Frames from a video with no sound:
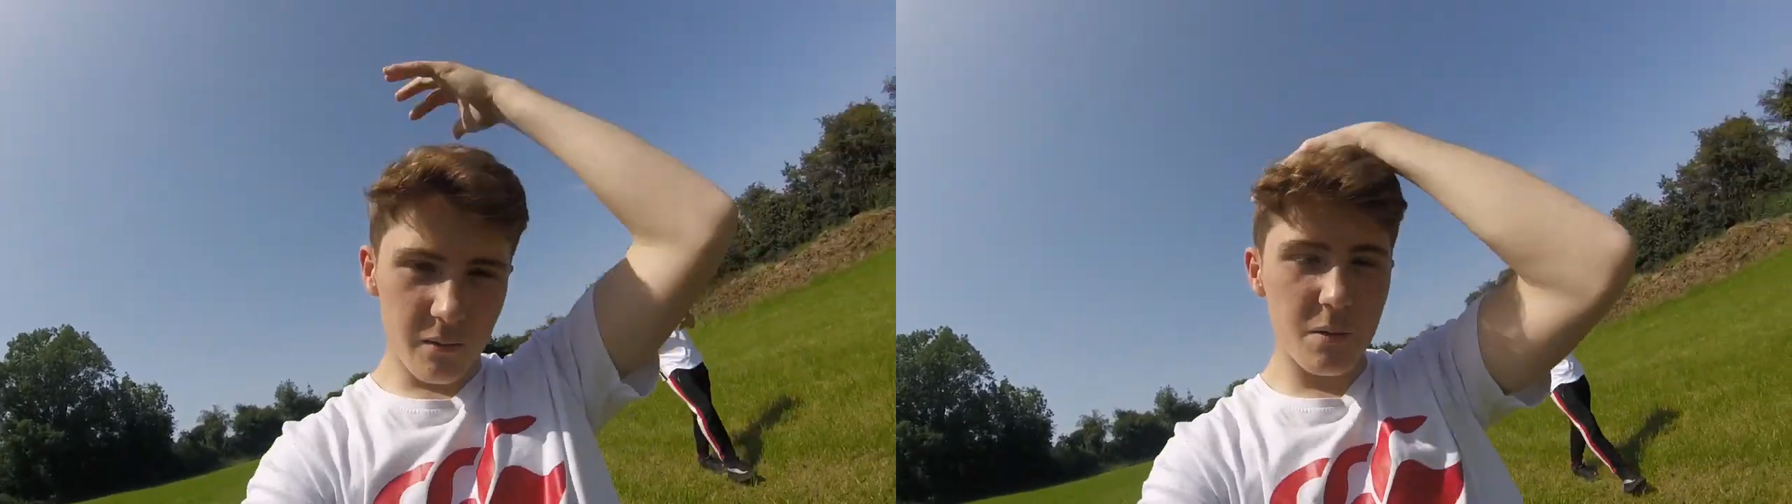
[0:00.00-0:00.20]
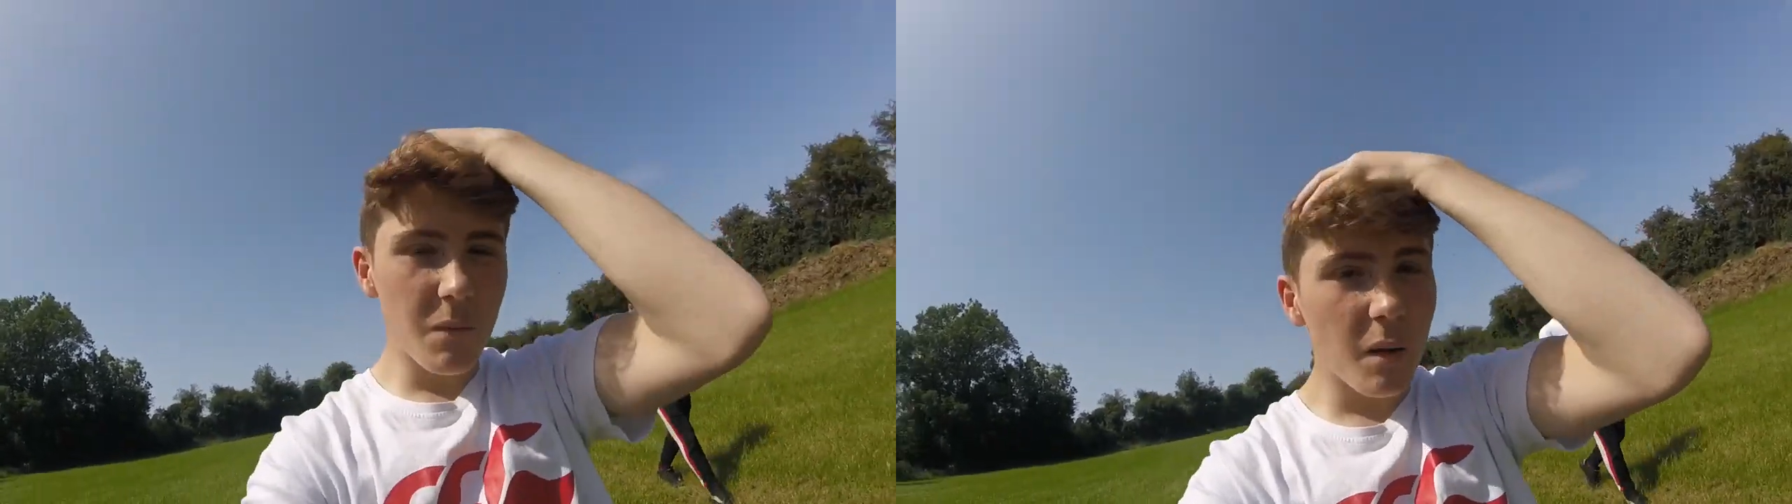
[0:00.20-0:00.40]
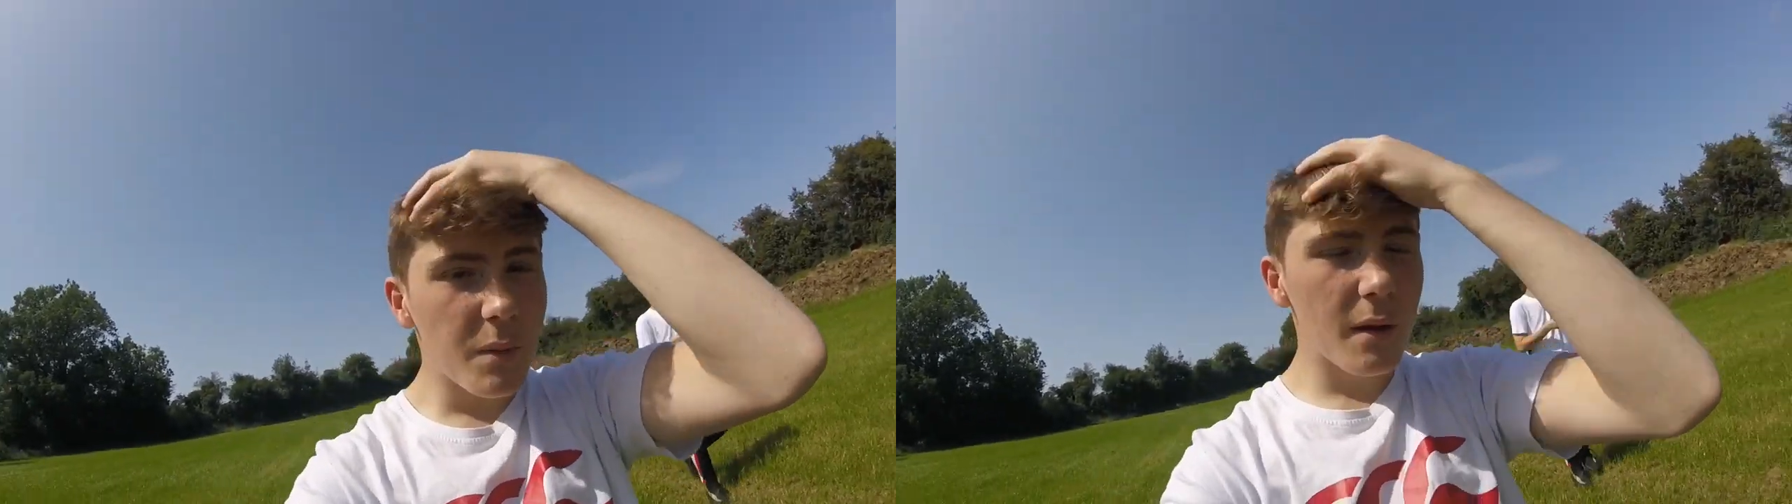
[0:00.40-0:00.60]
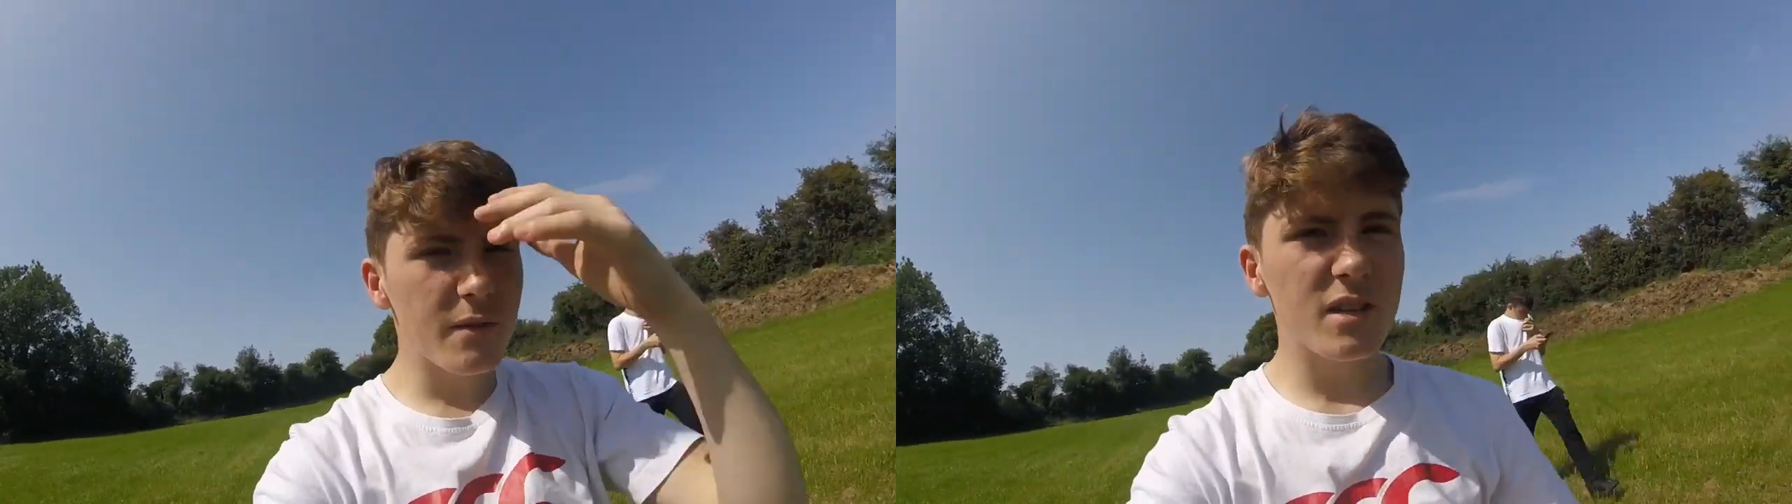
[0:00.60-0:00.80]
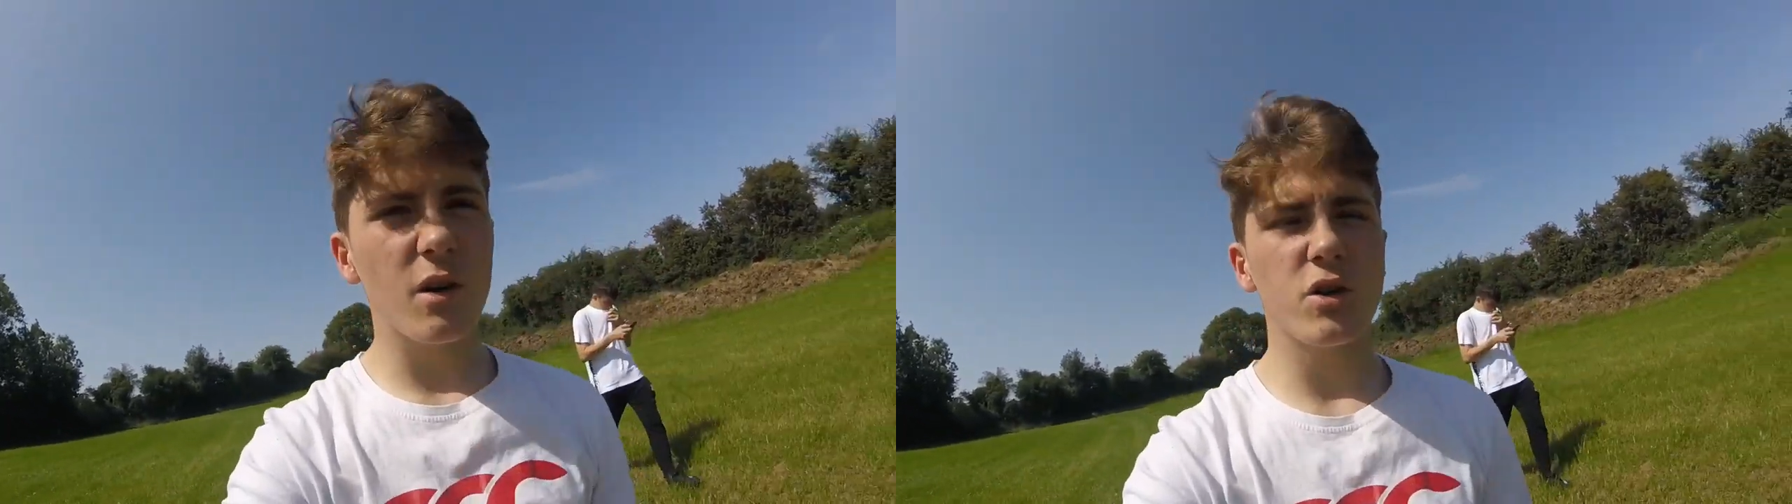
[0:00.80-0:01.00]
We might be
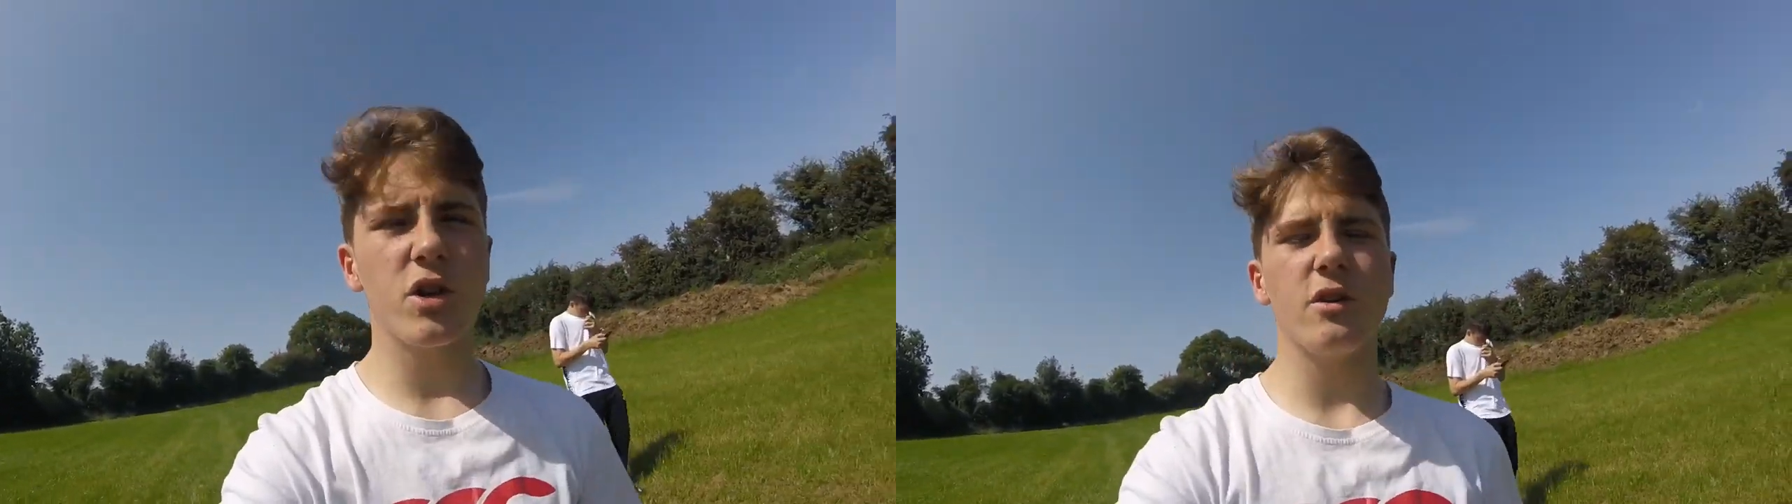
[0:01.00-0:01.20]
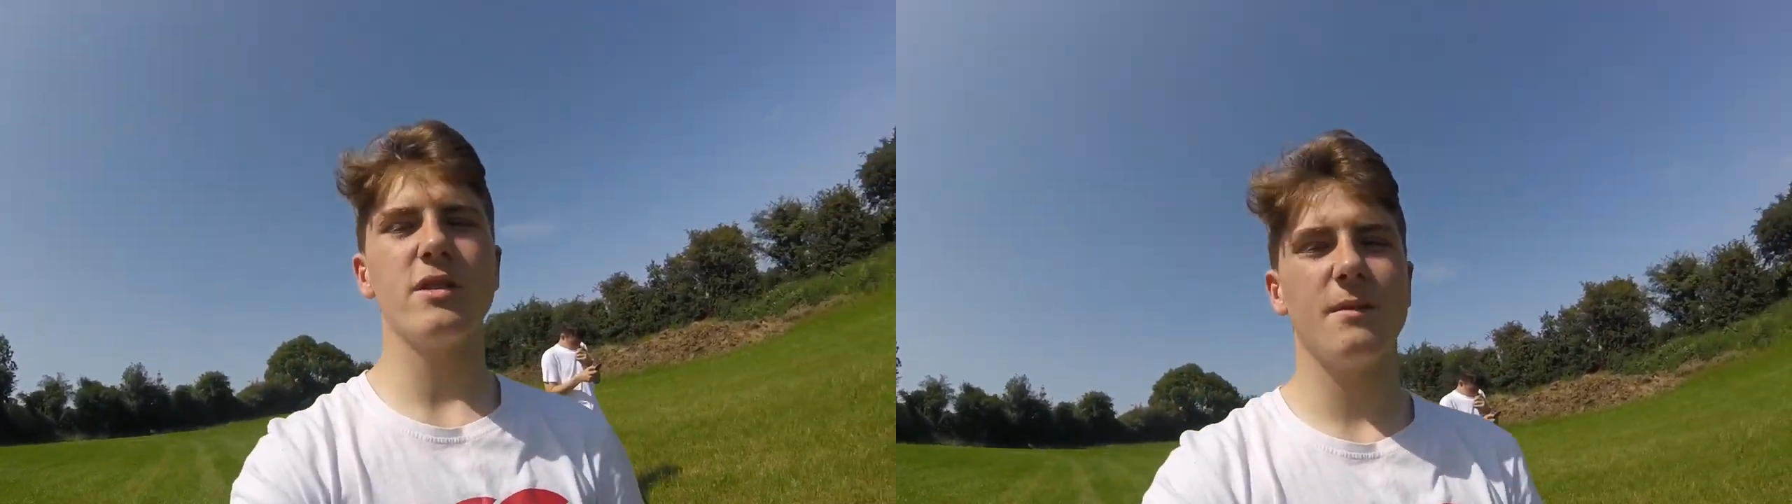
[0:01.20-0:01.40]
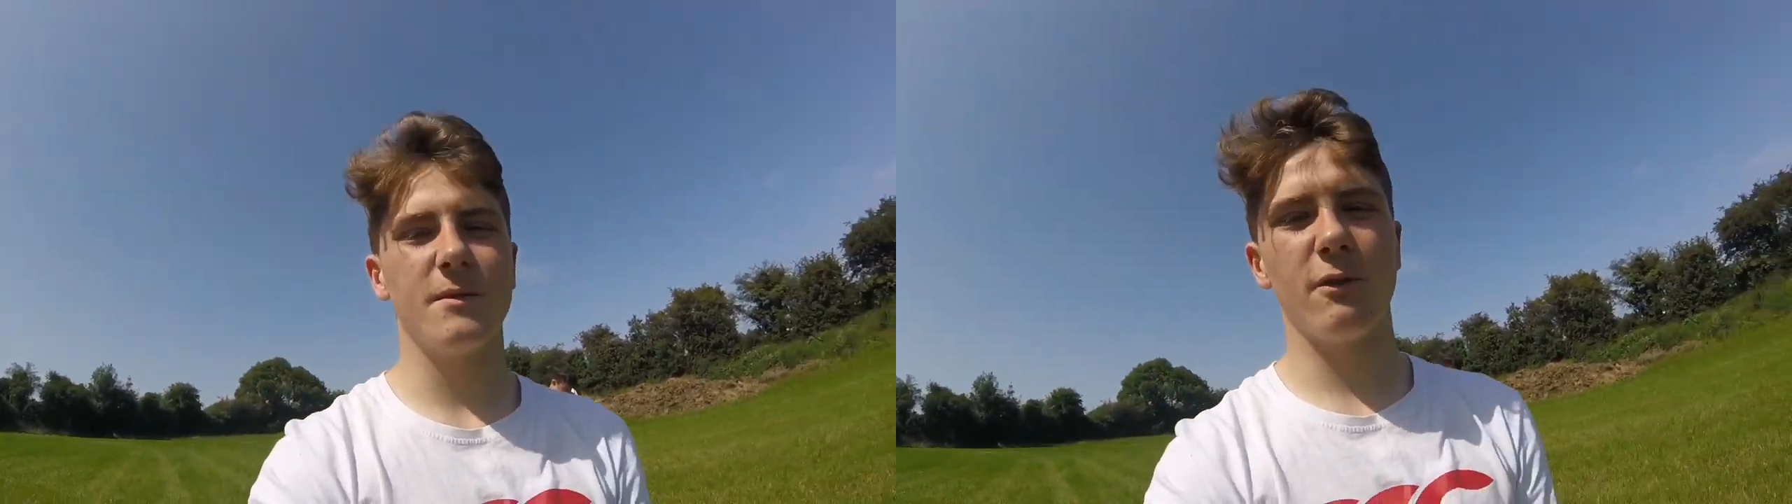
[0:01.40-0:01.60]
able to go show you some of